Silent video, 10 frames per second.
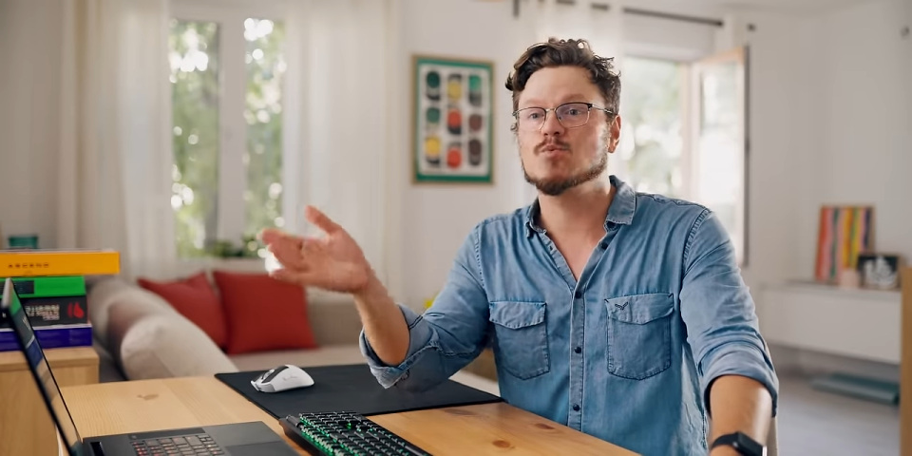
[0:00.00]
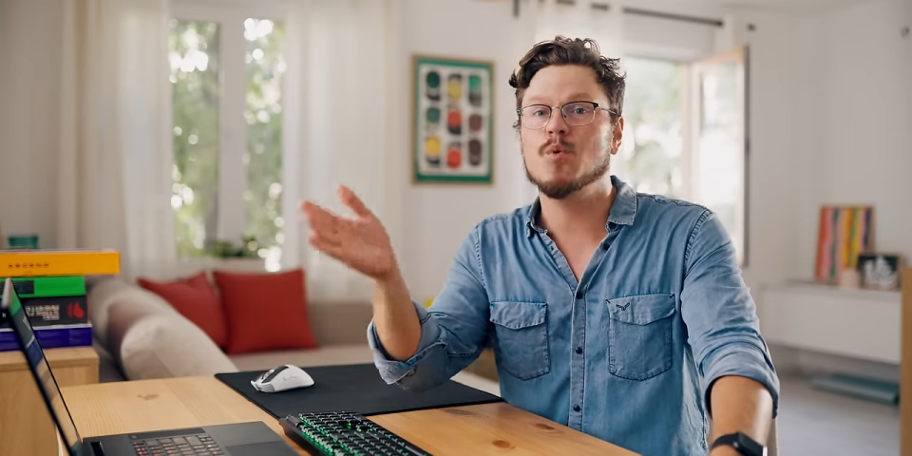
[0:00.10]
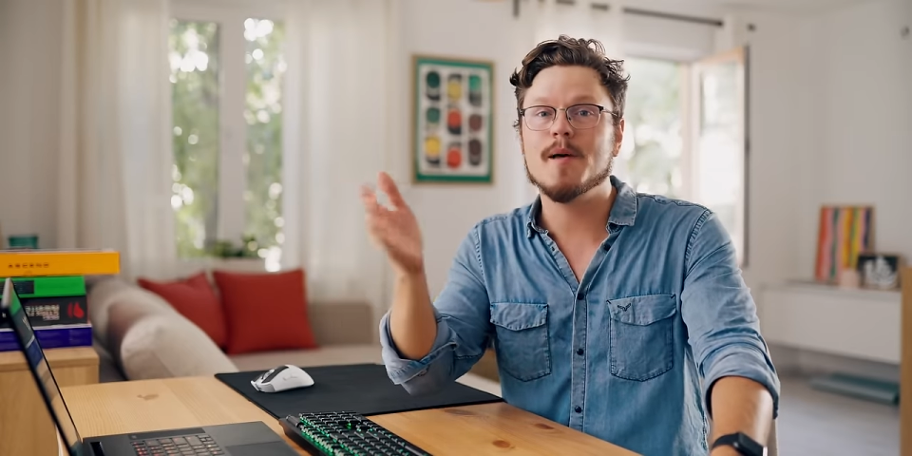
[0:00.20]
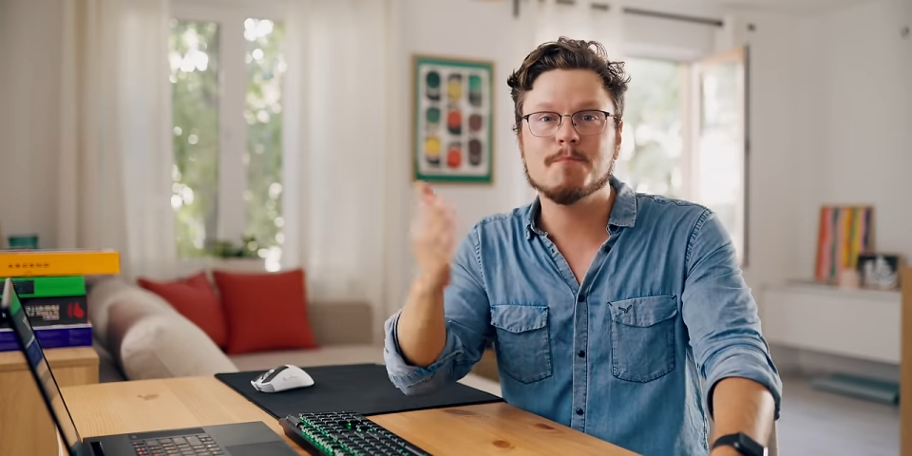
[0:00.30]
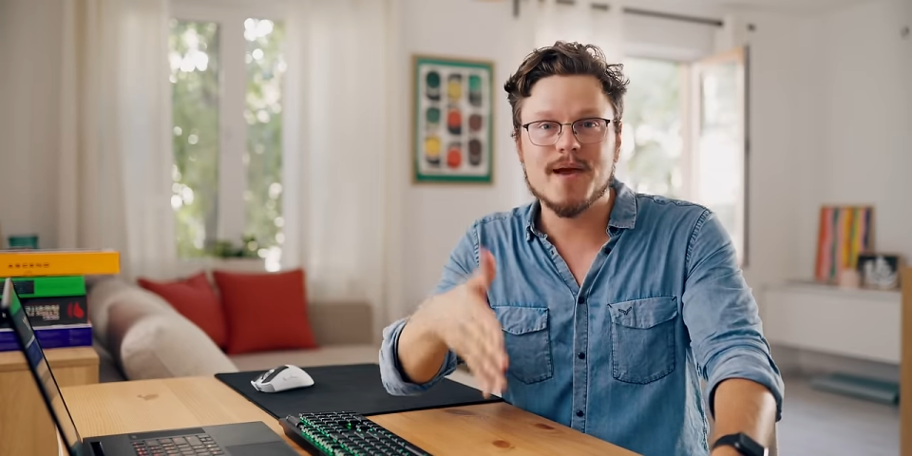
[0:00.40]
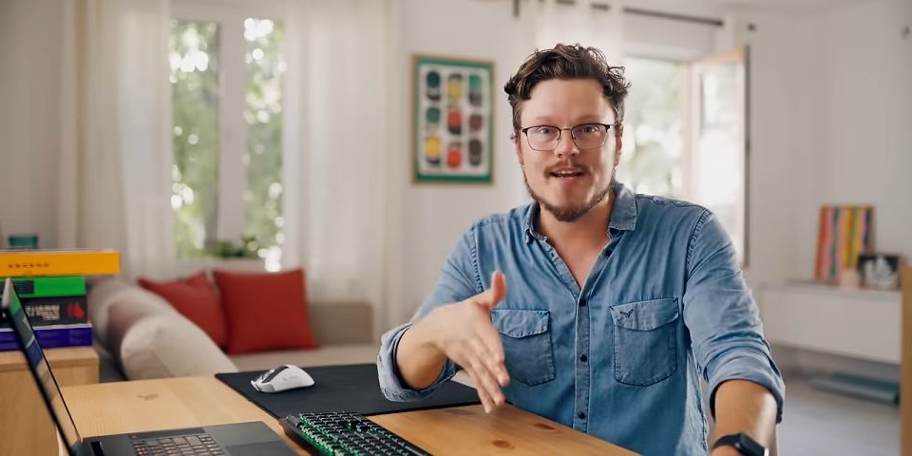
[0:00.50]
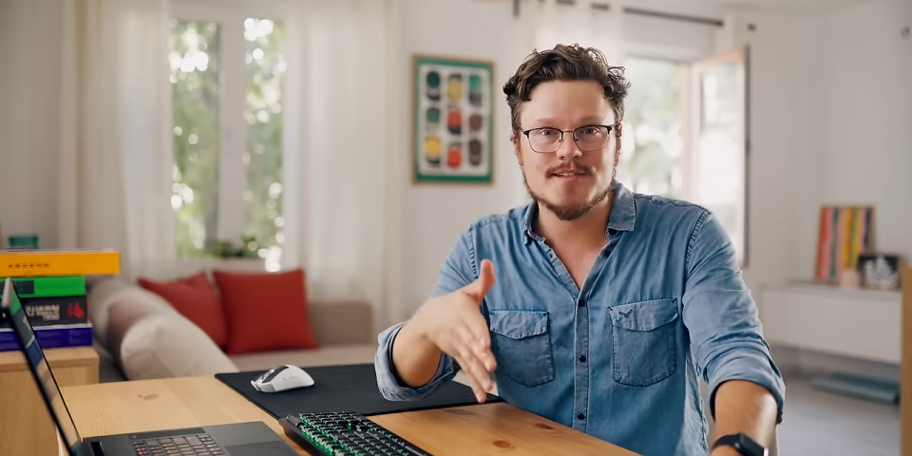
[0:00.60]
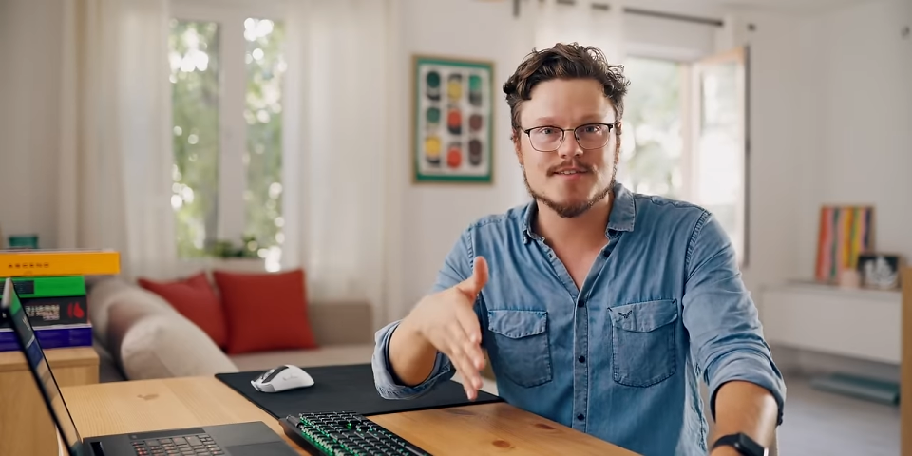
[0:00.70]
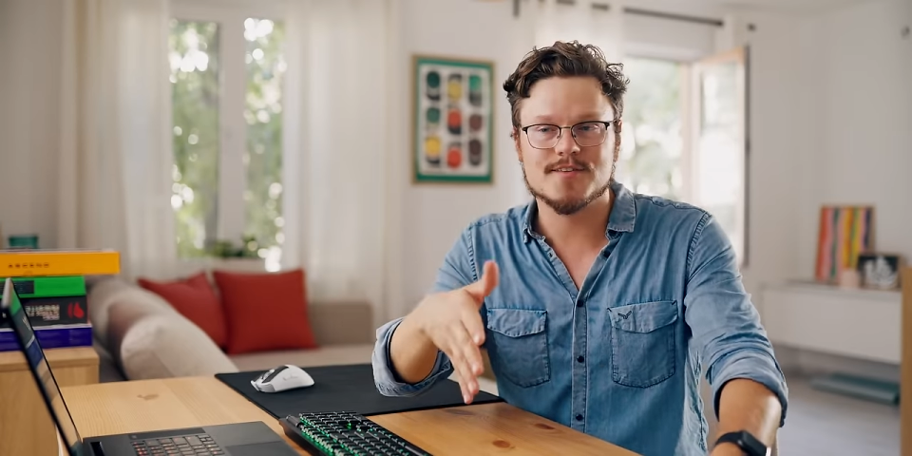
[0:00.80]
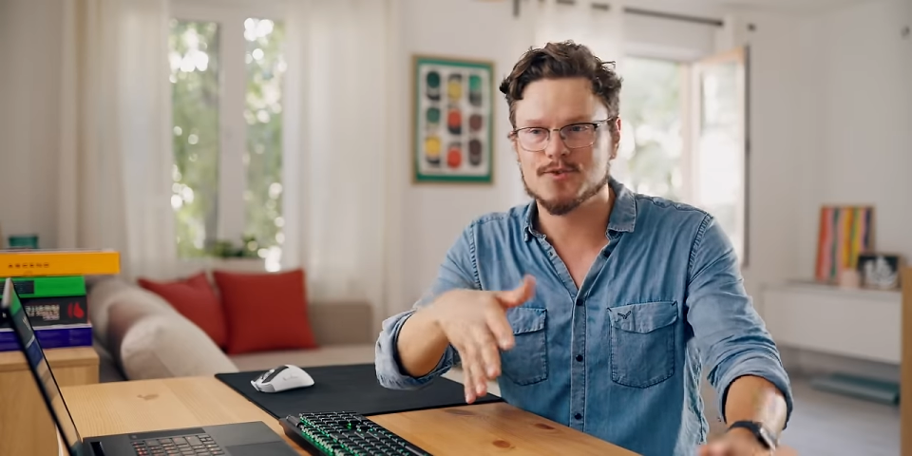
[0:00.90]

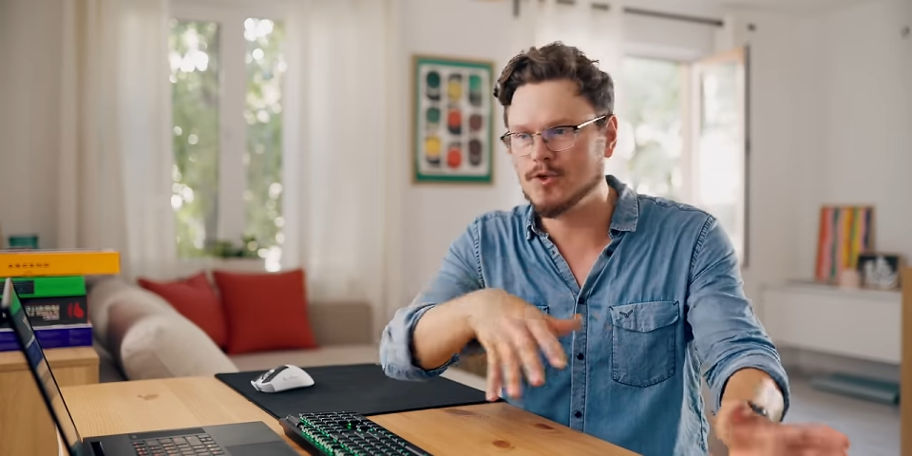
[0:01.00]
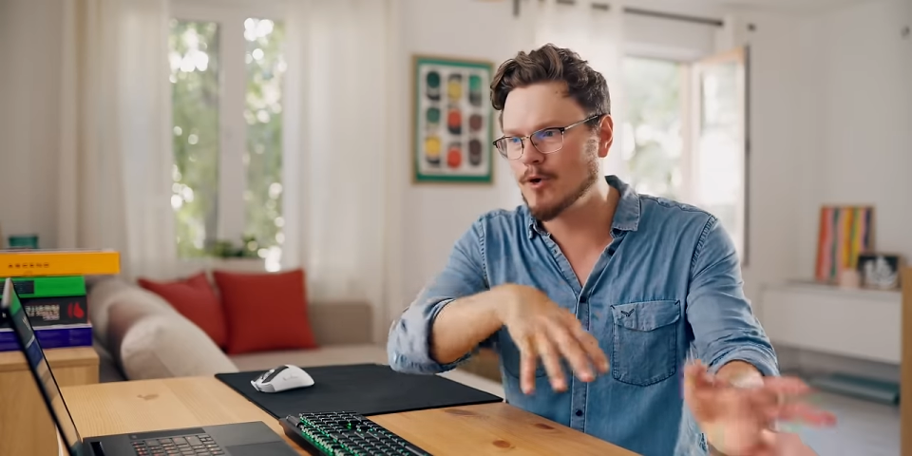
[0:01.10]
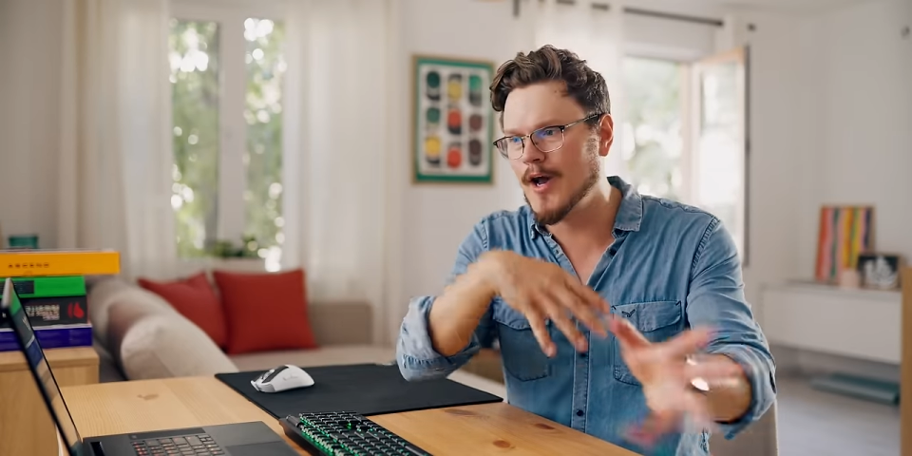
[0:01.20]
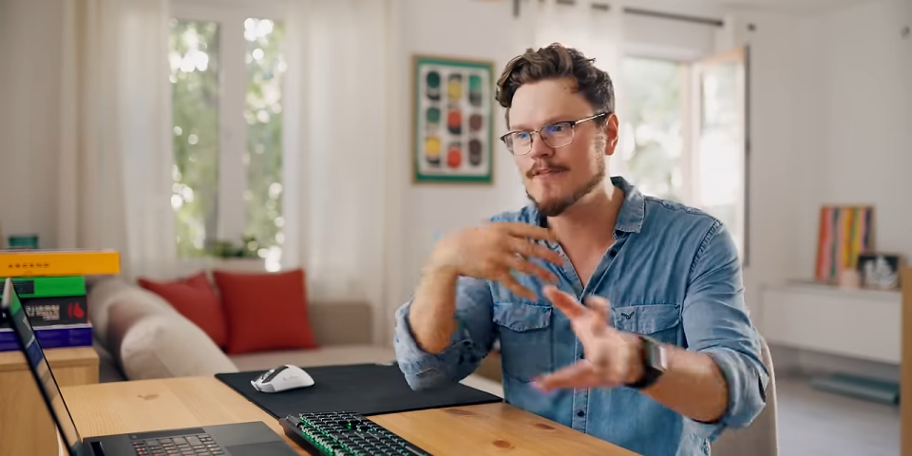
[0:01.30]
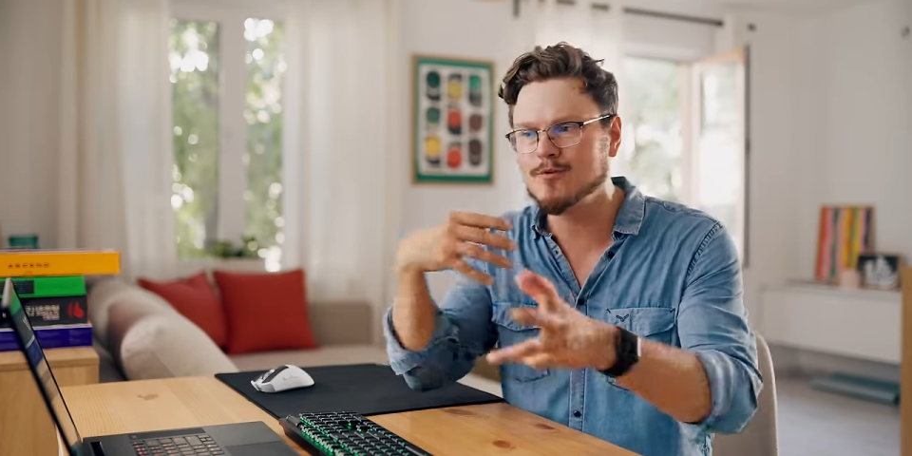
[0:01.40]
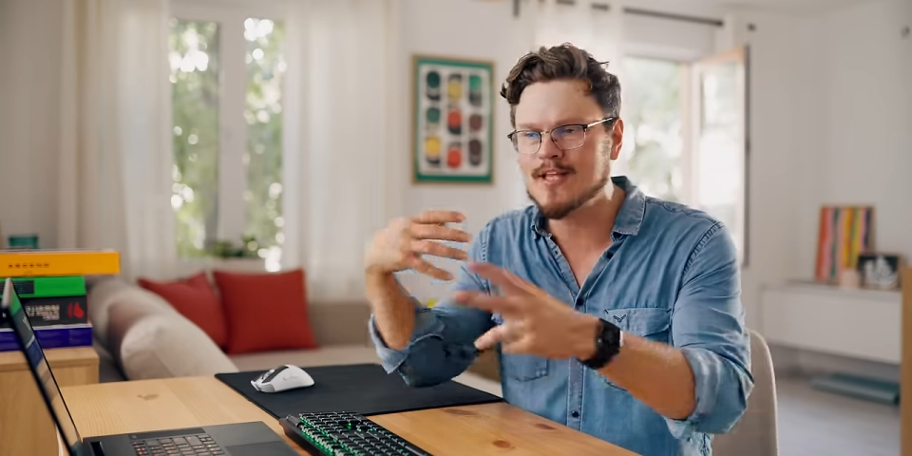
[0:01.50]
web-based, so you don't have to